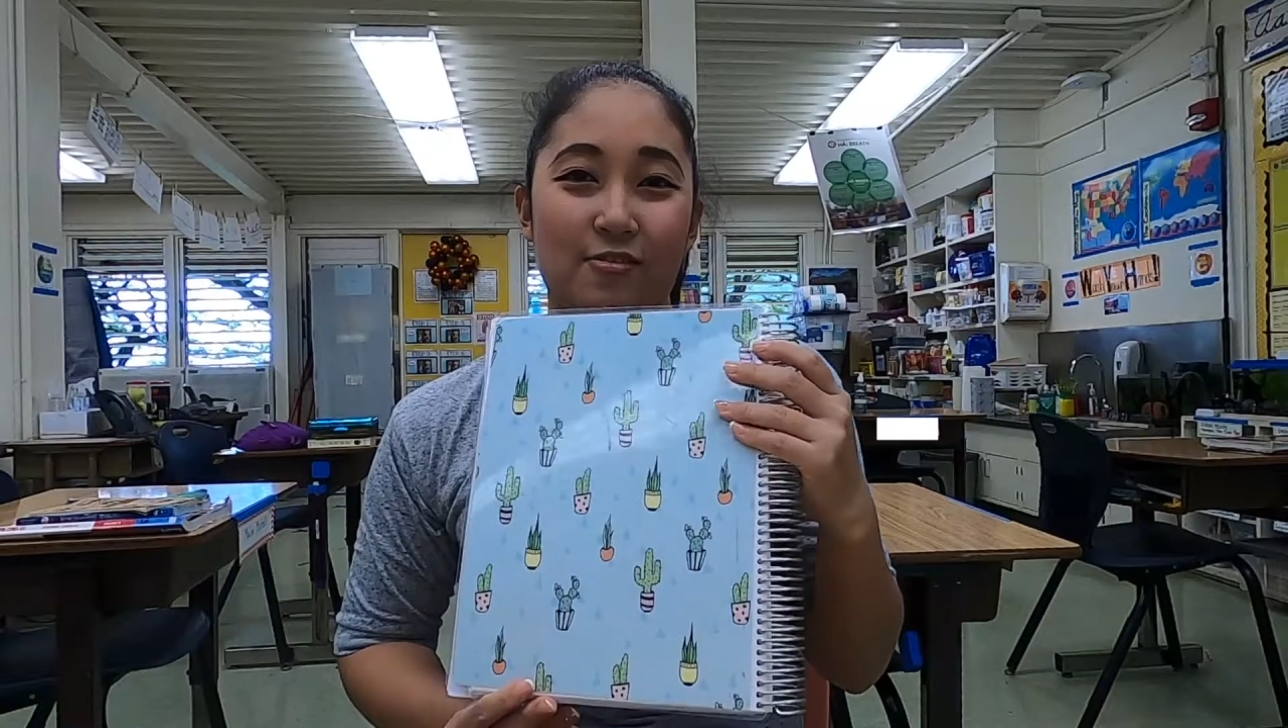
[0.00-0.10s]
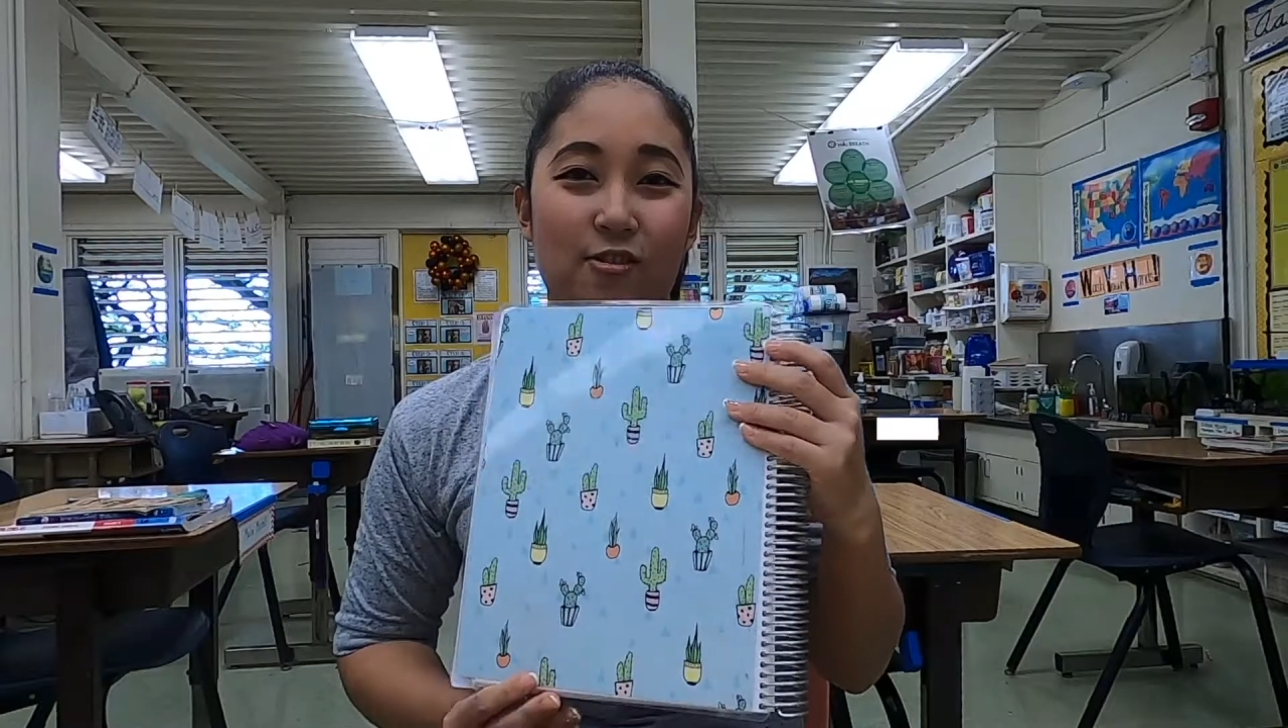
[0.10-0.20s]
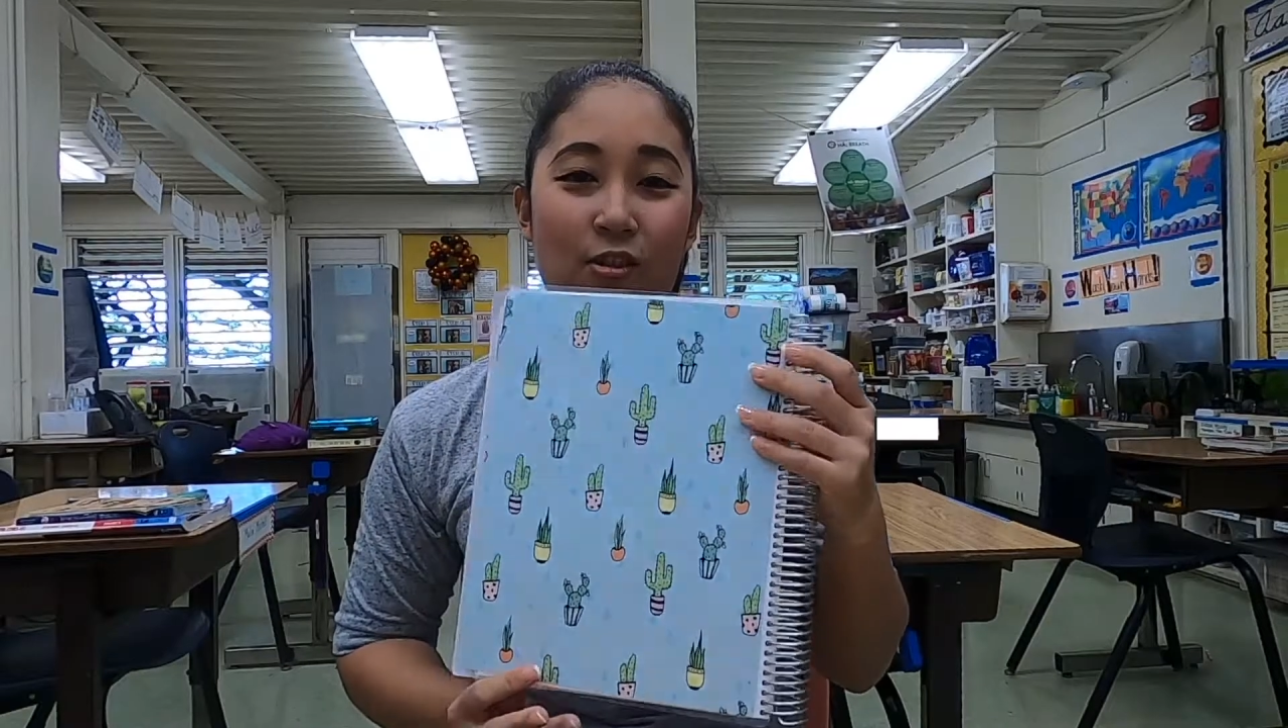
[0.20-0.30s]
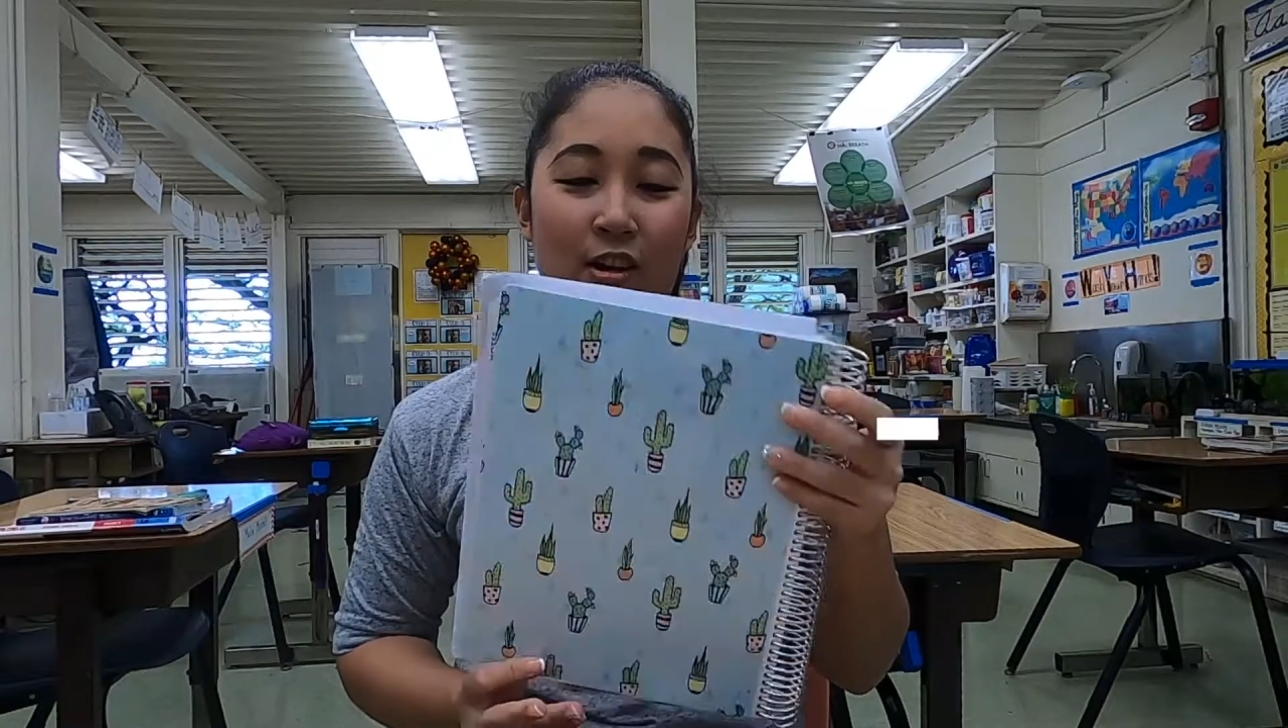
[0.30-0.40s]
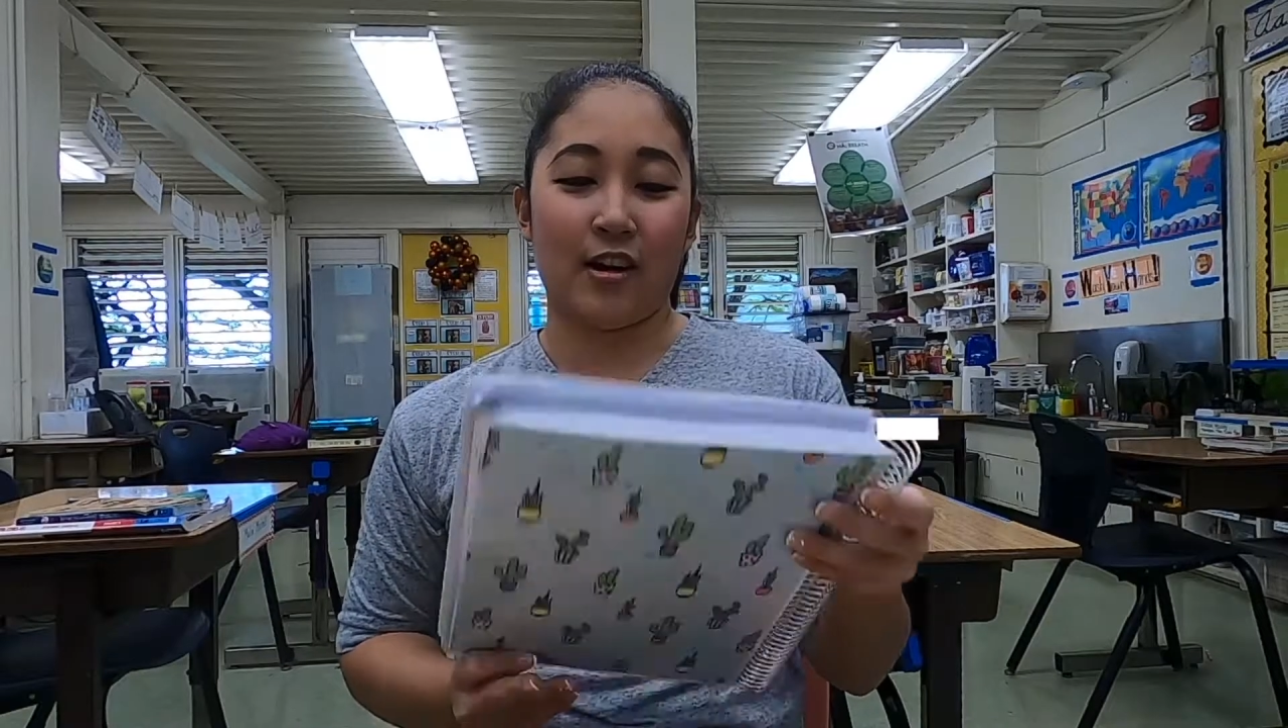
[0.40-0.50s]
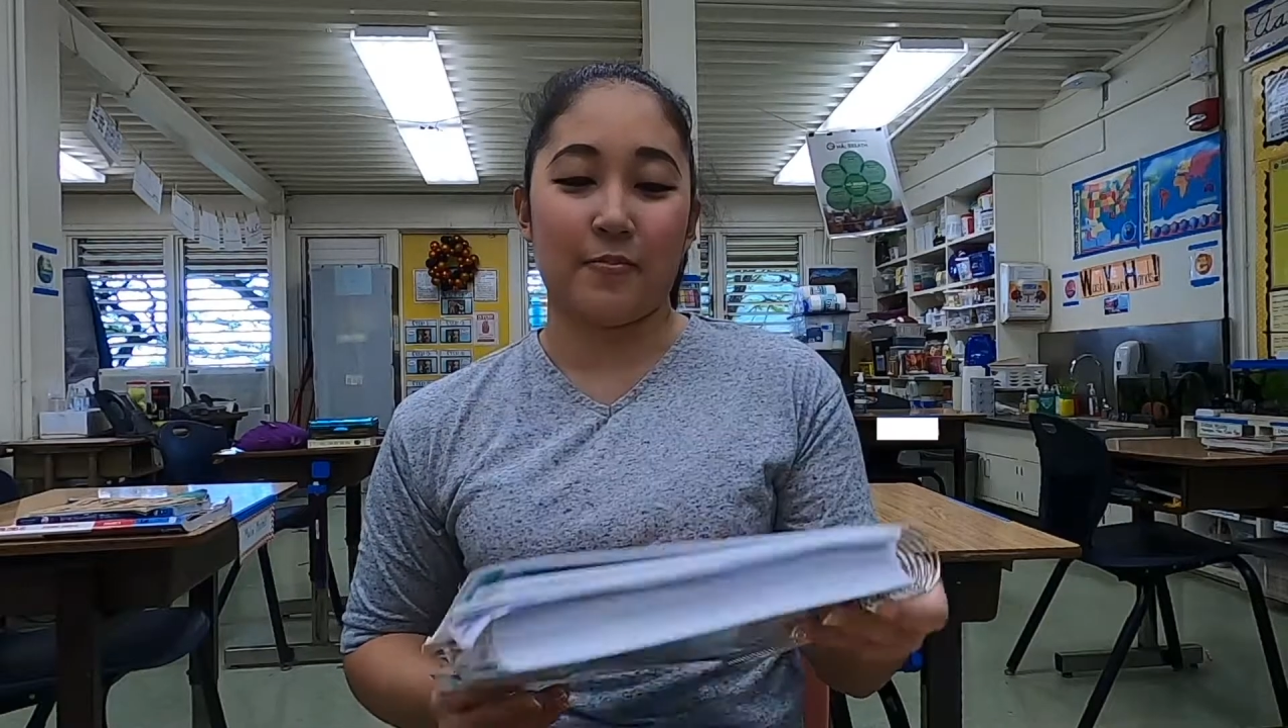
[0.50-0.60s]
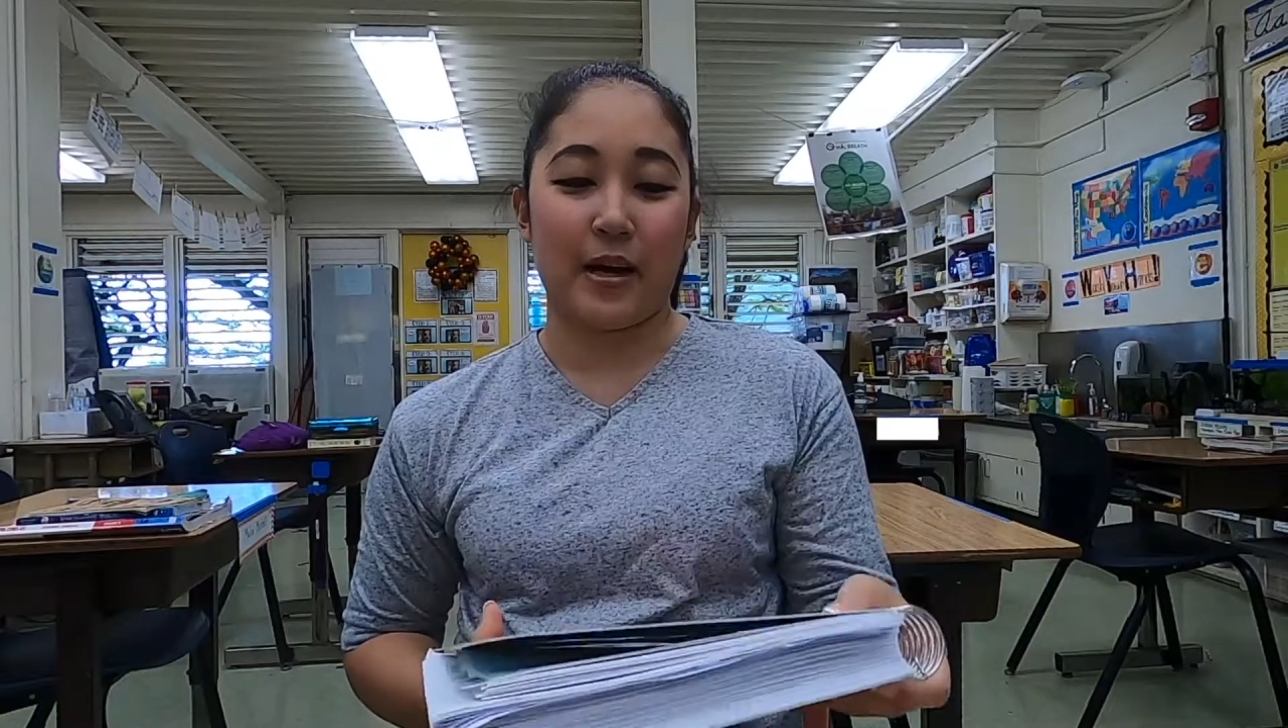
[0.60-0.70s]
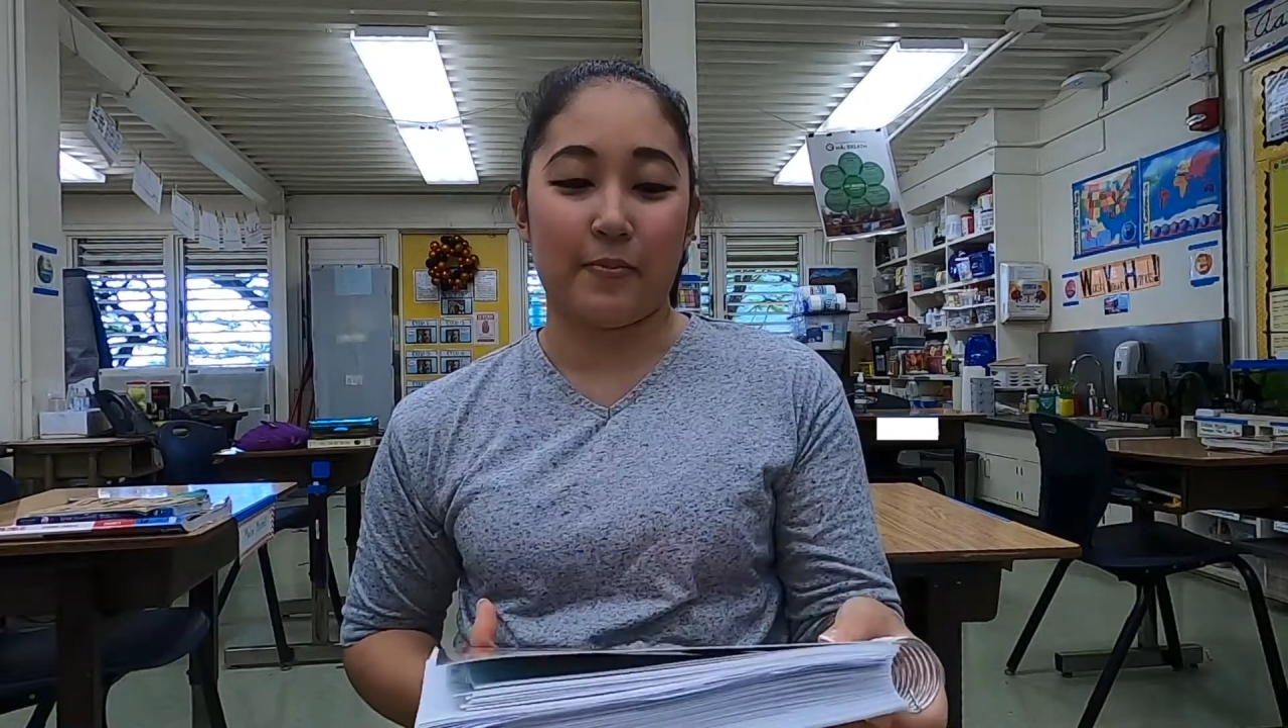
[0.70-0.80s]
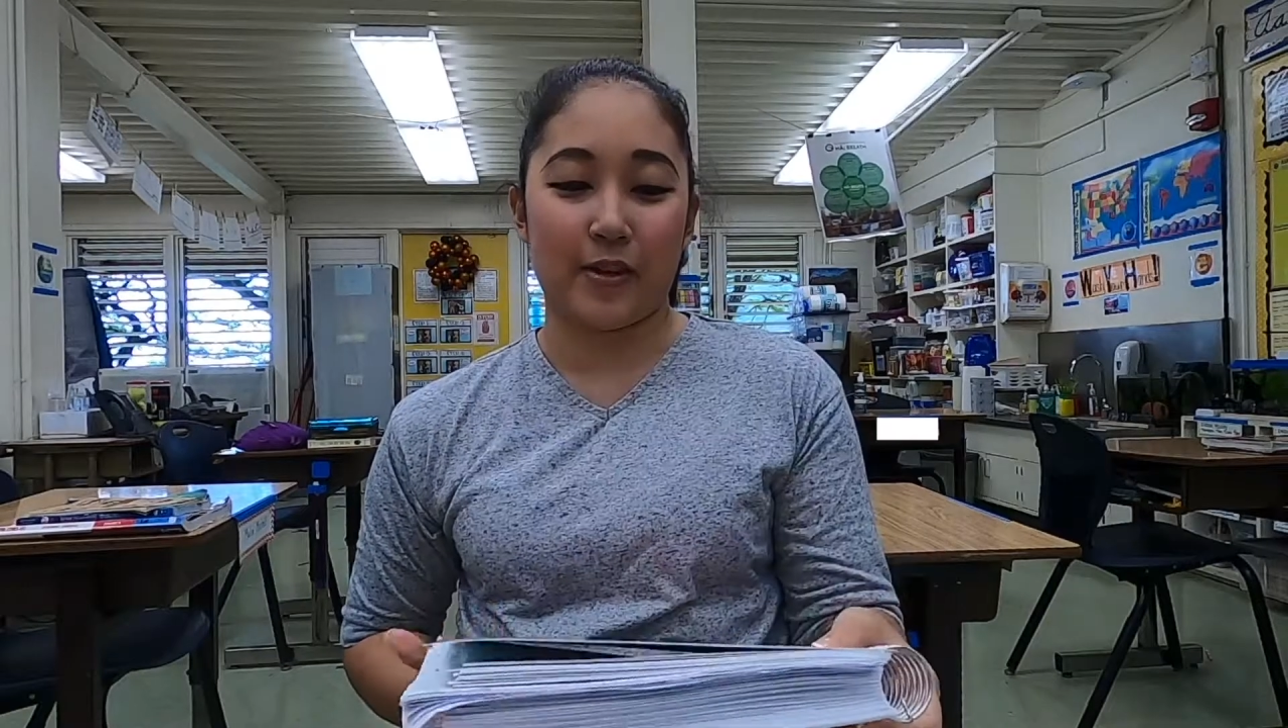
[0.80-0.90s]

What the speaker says: for my